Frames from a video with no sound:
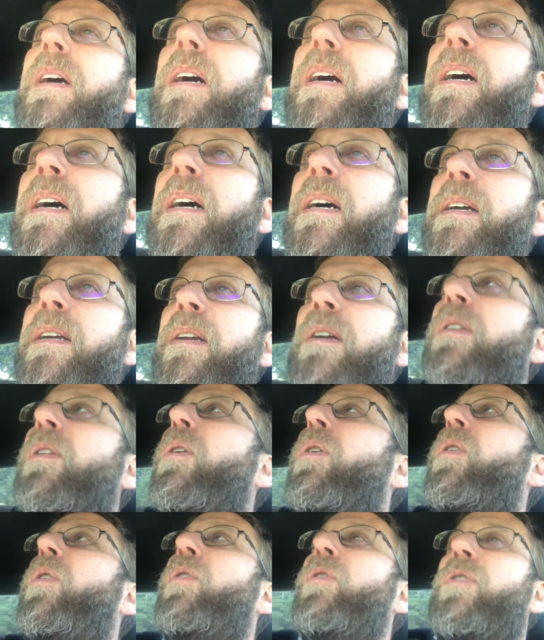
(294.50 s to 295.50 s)

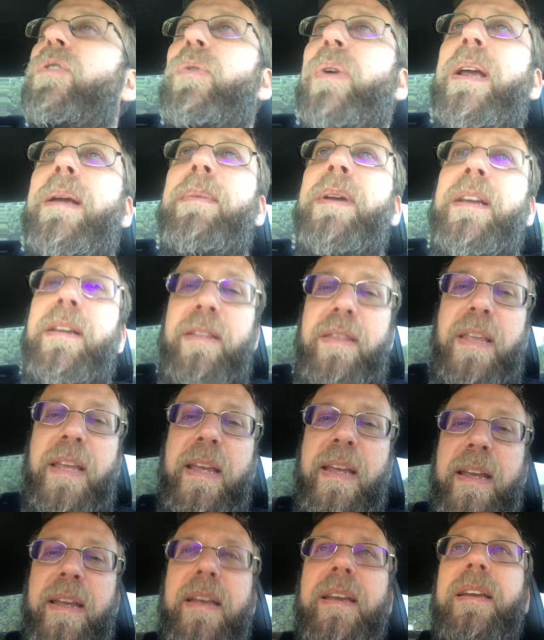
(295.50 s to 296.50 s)
The whole screaming
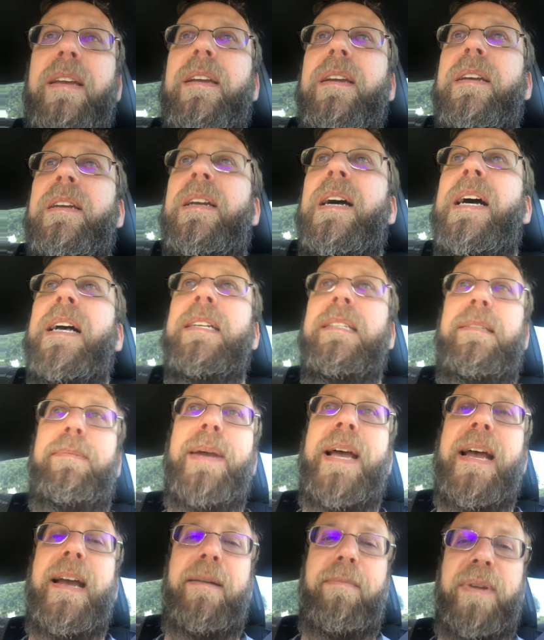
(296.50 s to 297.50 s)
thing.
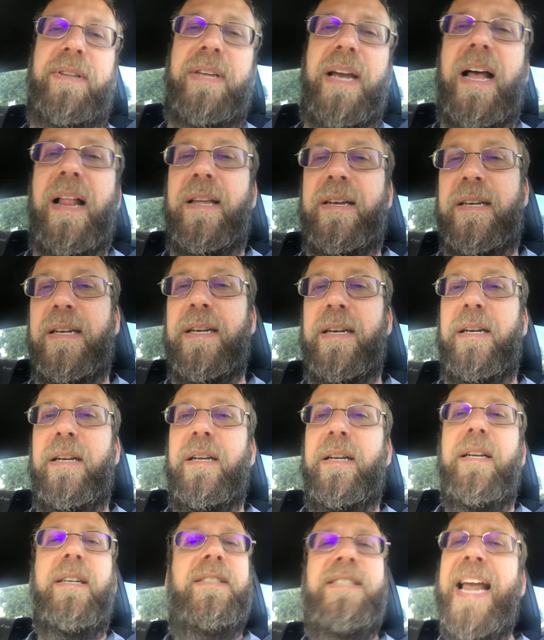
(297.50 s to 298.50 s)
Godsmack, Metallica,
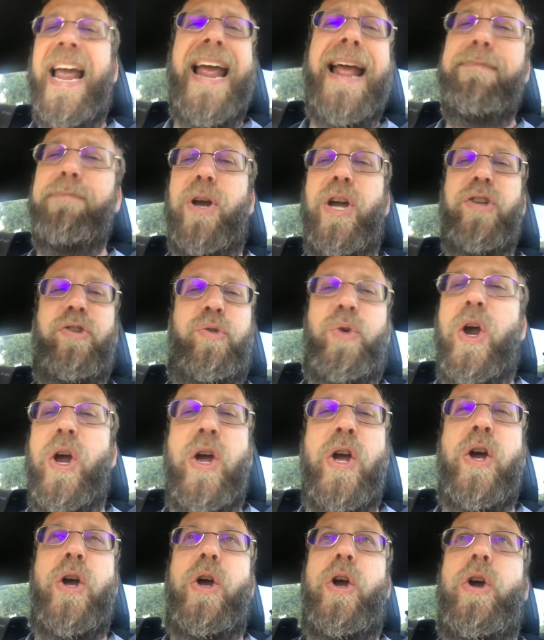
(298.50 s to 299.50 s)
sad but
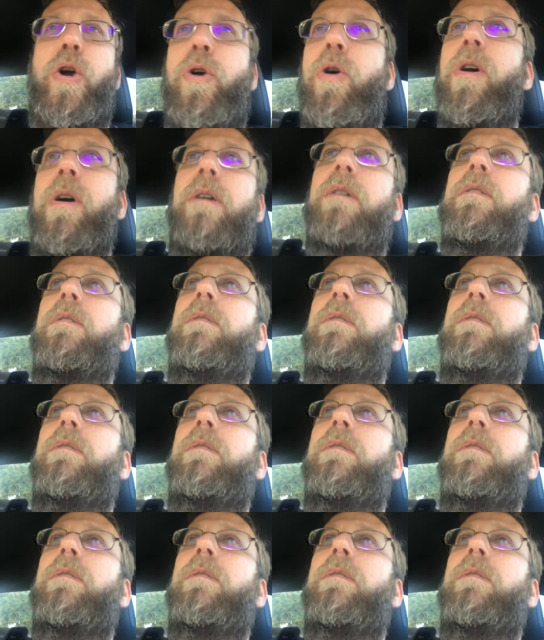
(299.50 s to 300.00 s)
true.